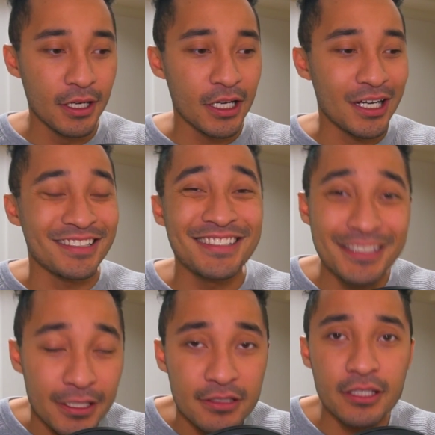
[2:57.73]

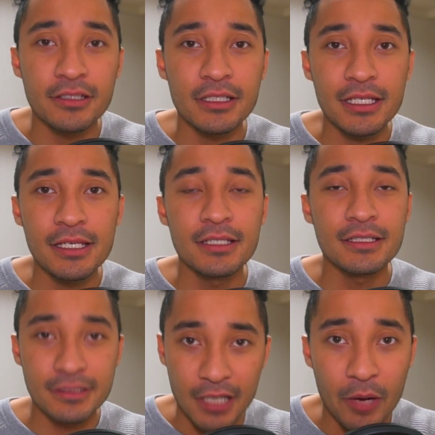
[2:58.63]
consistently
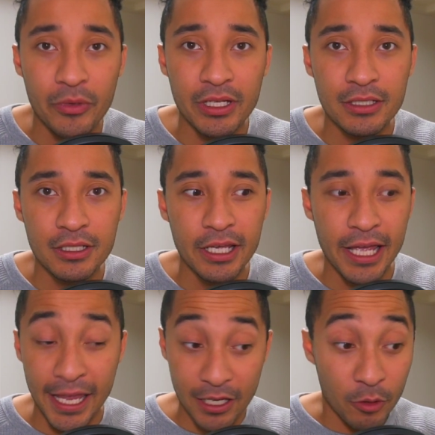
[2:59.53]
dominant.
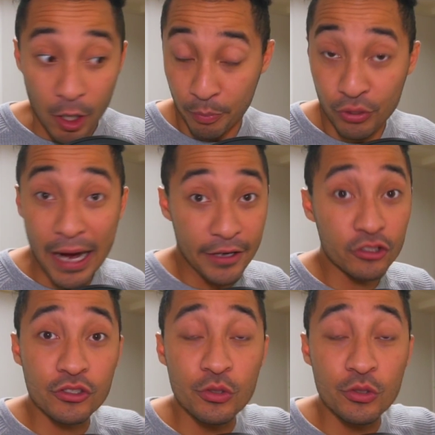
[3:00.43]
And prior to